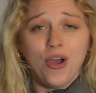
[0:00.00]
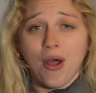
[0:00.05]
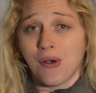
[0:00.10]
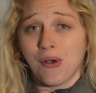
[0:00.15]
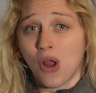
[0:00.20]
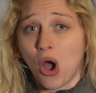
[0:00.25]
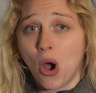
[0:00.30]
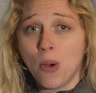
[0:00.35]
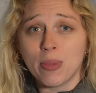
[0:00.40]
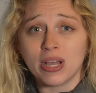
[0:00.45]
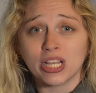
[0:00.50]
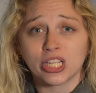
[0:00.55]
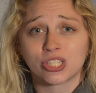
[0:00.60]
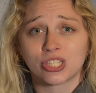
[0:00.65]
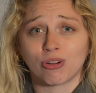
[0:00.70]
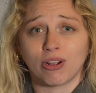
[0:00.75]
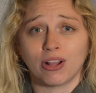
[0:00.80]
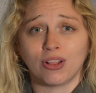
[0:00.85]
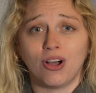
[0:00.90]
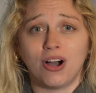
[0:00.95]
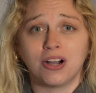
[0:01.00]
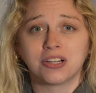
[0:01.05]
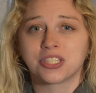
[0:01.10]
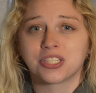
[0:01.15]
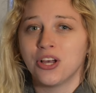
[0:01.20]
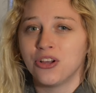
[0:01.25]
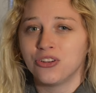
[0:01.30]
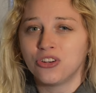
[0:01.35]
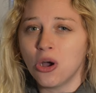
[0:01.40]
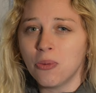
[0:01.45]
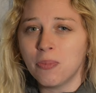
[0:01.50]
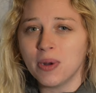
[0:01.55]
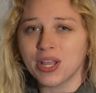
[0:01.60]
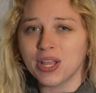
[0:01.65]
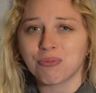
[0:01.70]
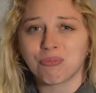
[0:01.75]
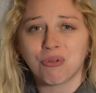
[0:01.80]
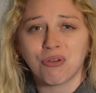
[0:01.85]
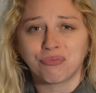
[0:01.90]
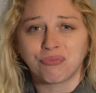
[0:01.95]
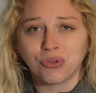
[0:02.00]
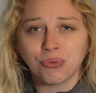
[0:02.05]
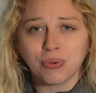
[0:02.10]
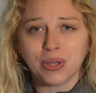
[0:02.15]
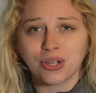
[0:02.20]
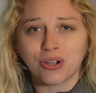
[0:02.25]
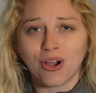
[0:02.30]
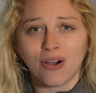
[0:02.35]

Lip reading: no mystery logs, nobody reviewing